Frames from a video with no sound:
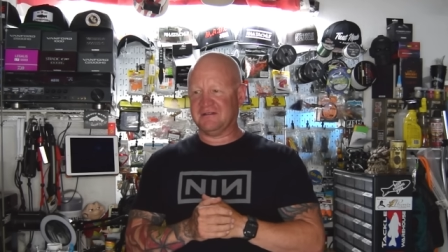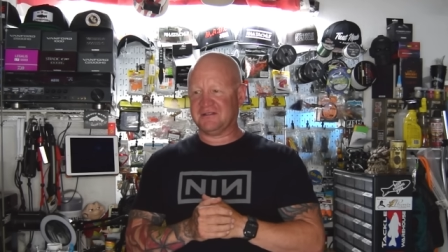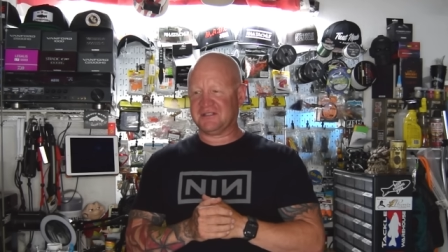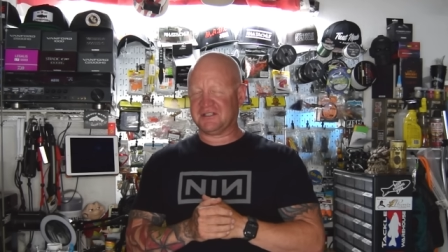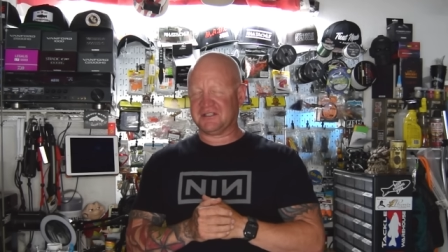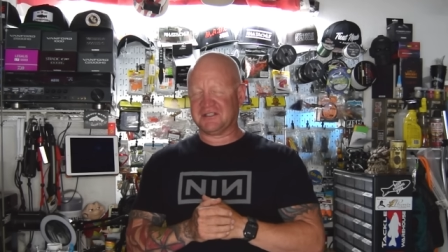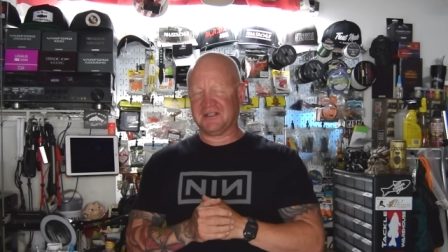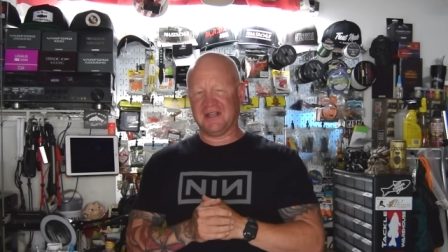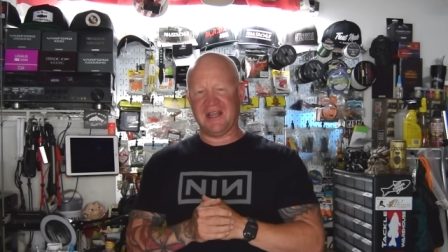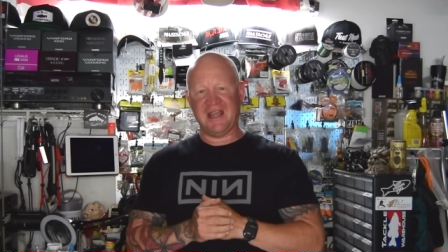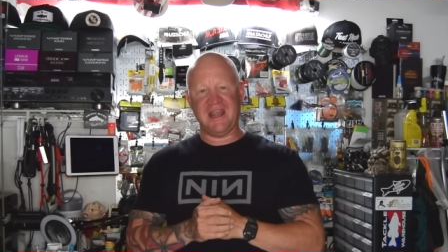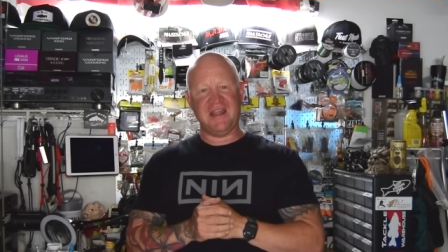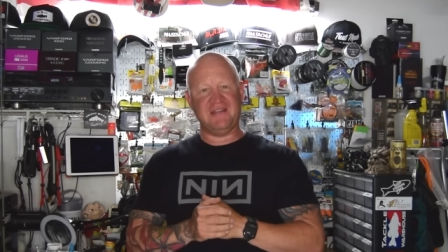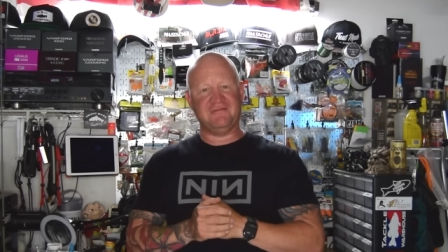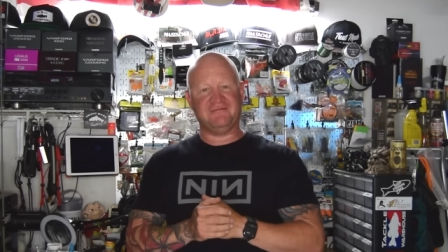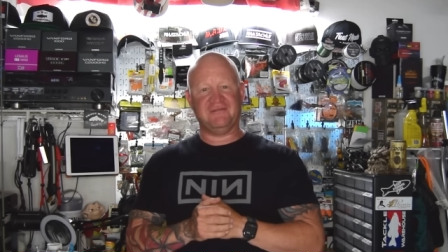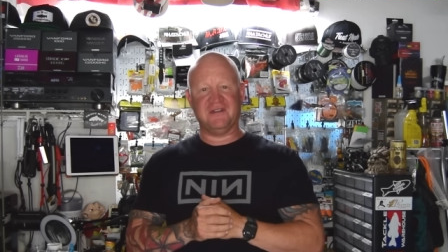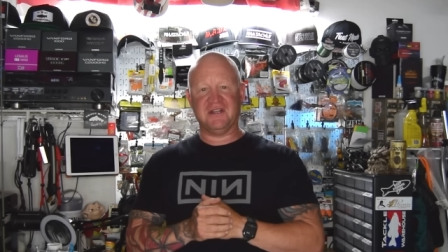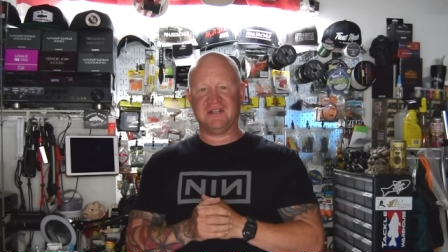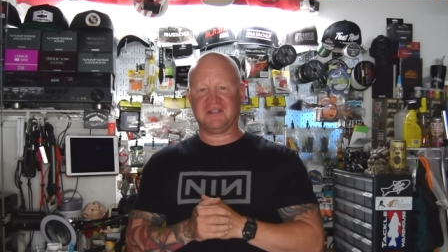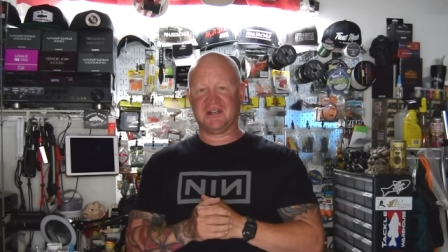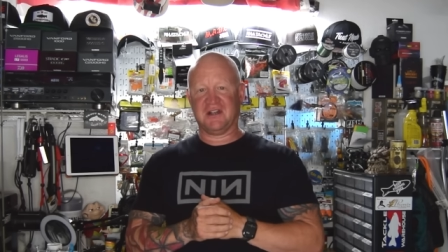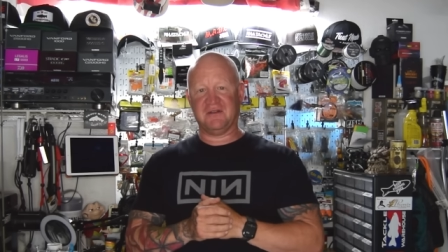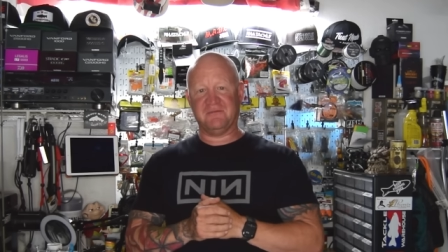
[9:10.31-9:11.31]
slay
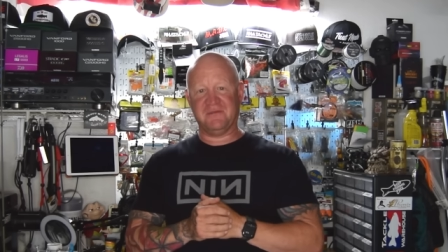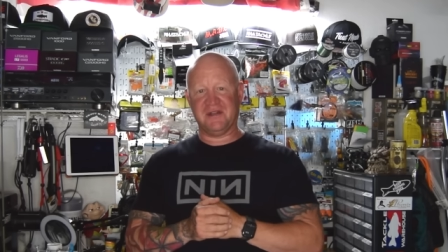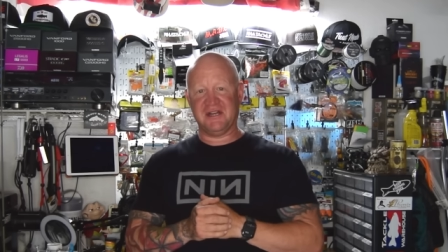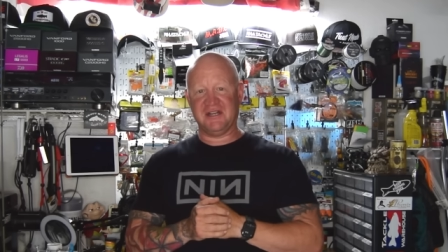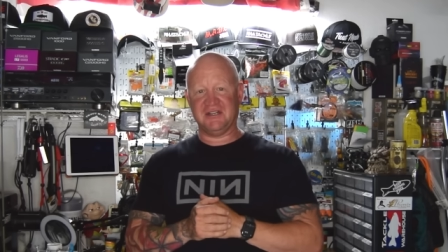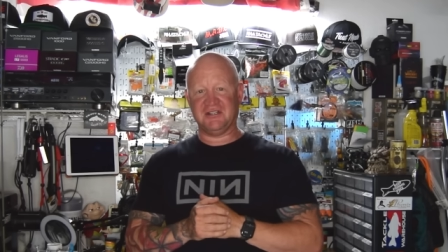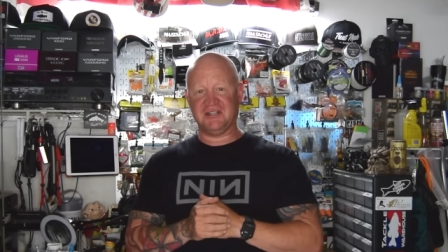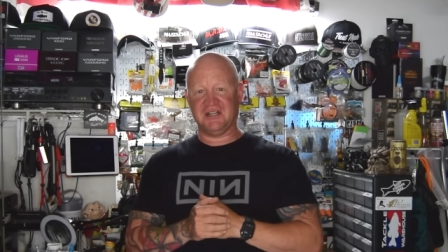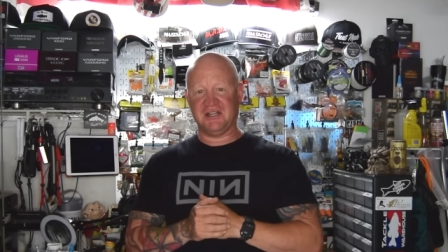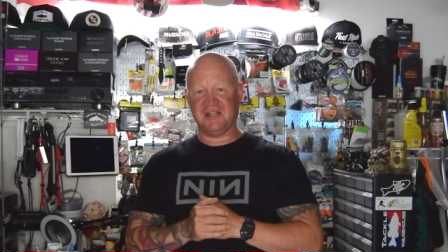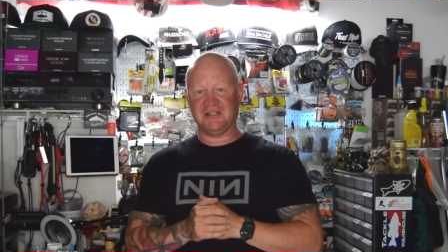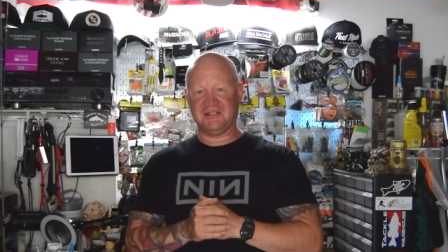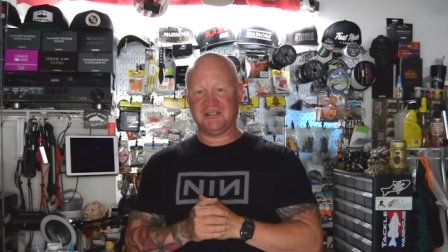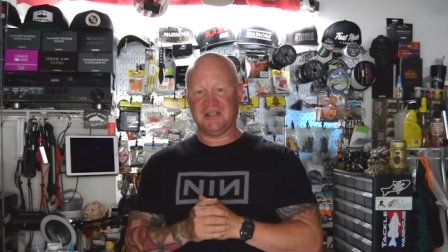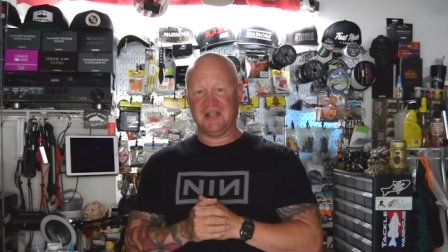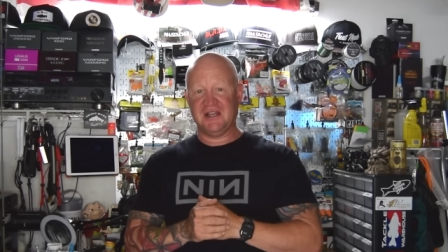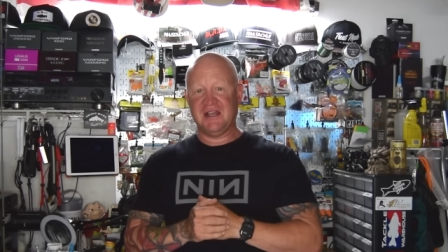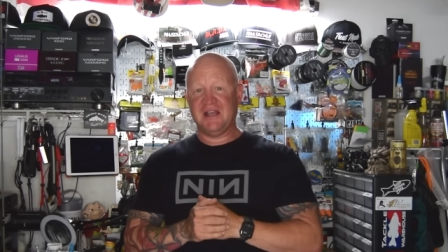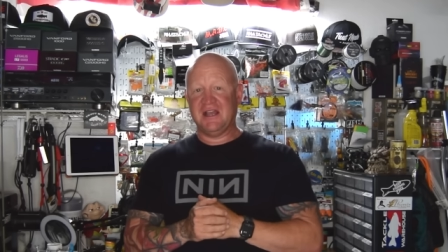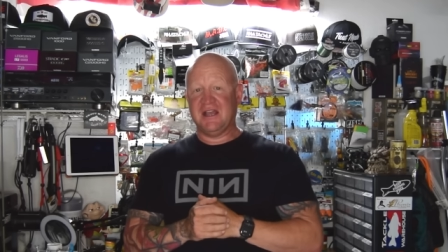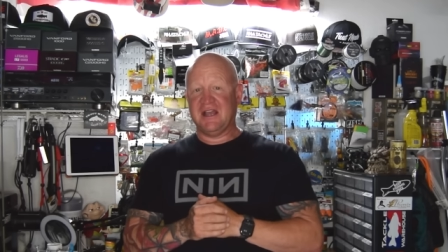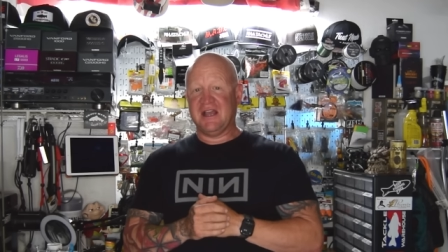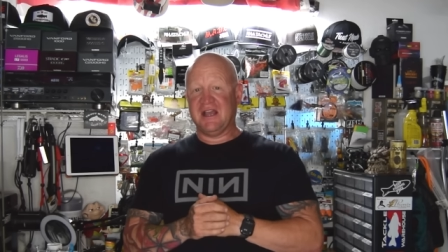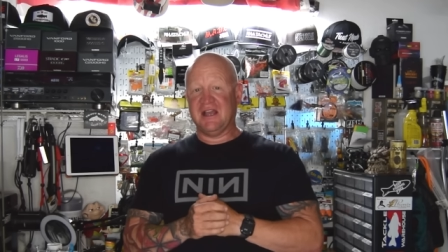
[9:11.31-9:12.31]
fish on mini jigs,
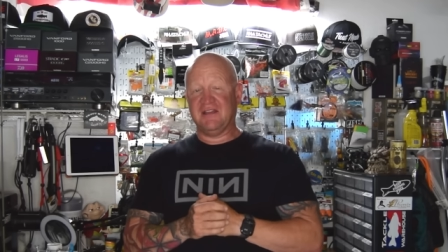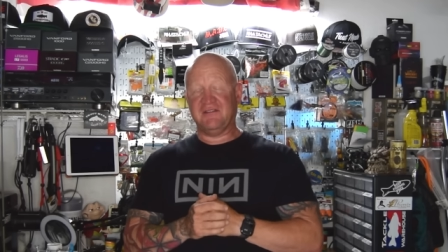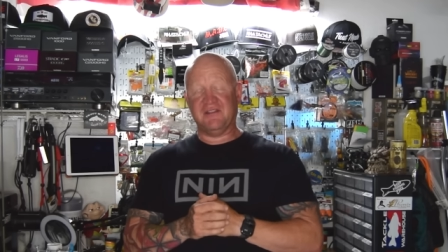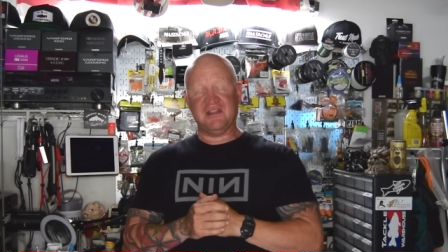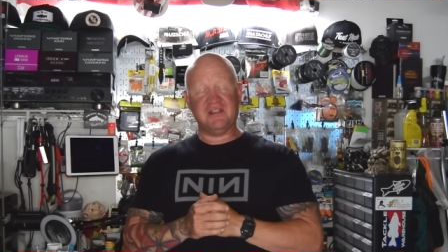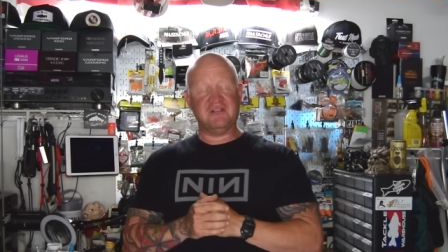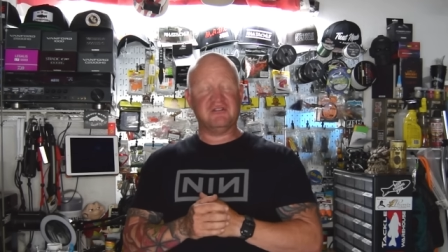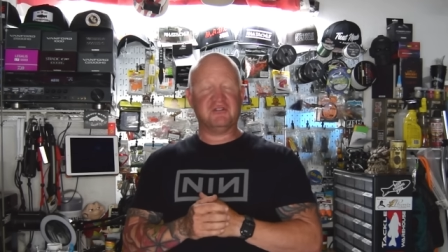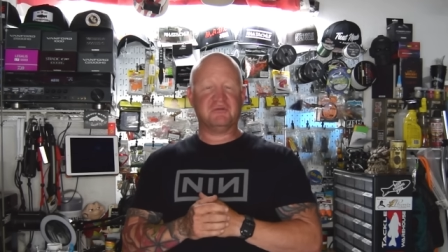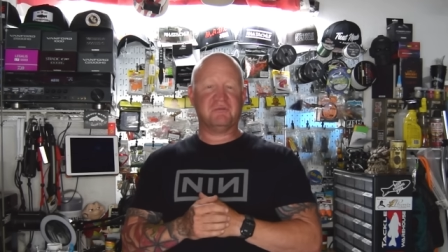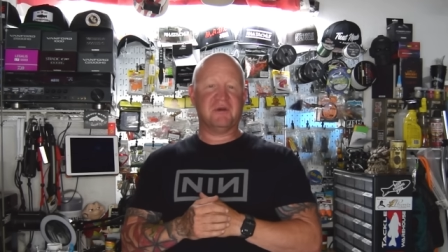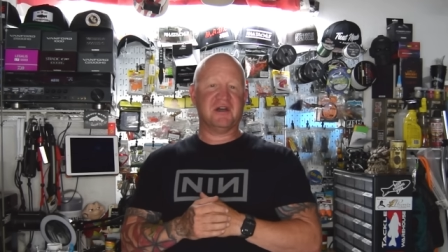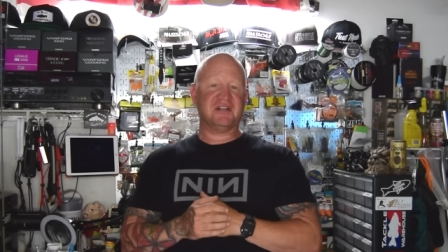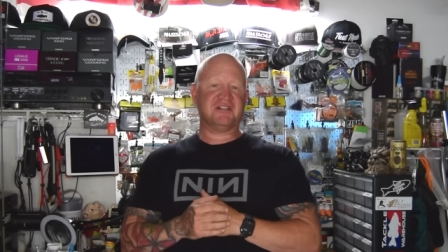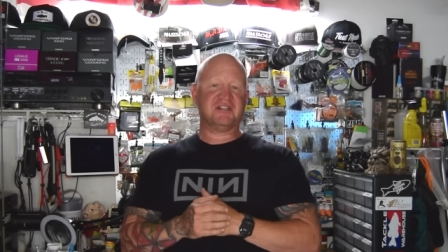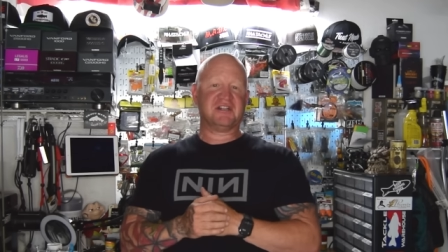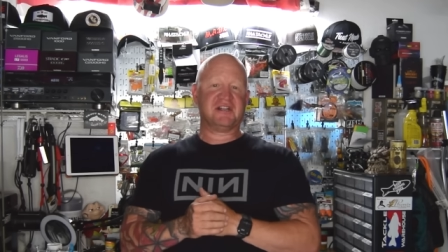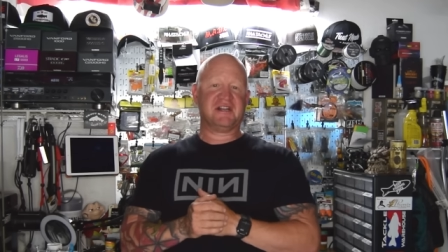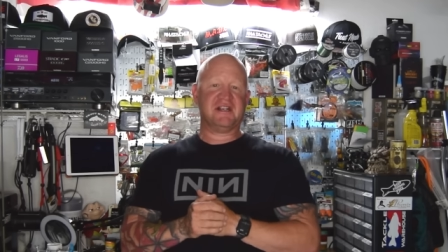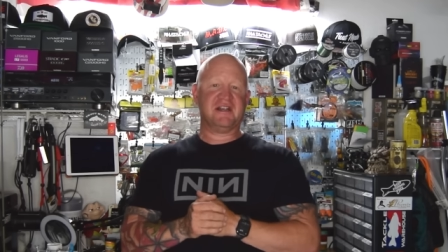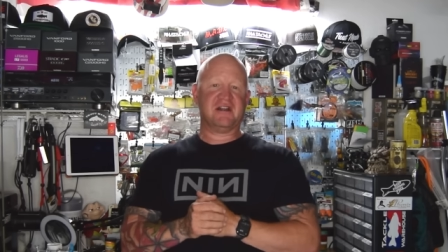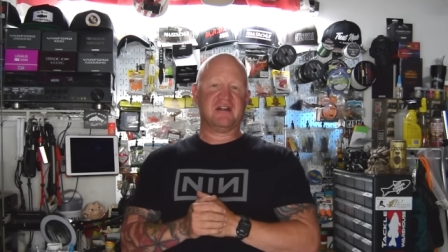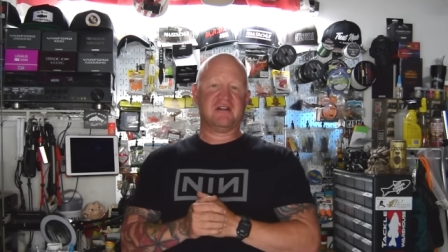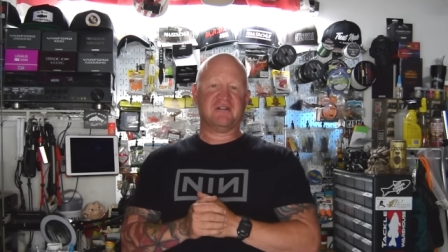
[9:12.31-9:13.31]
and they use
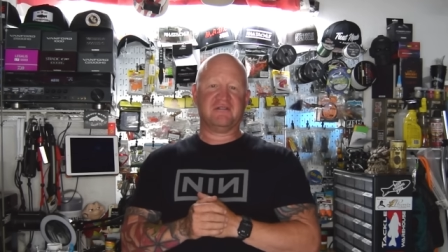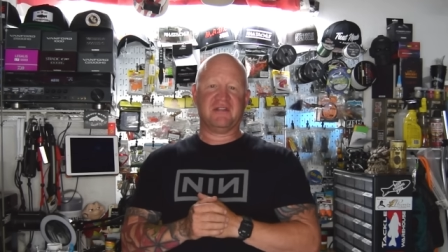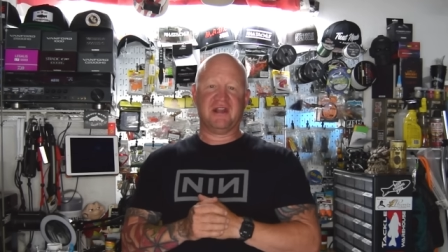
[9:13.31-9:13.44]
budget gear.